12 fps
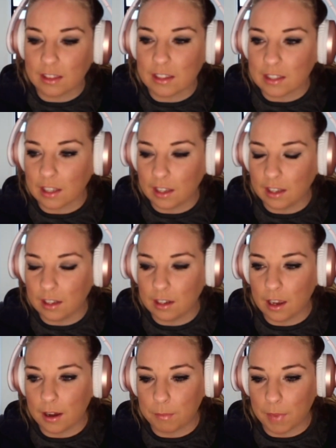this
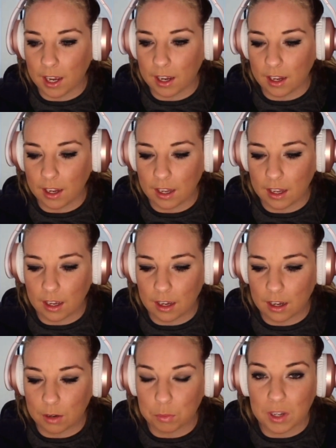in my
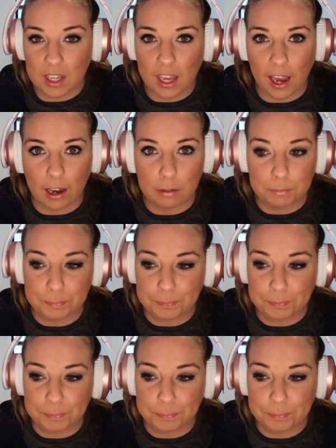uh, recap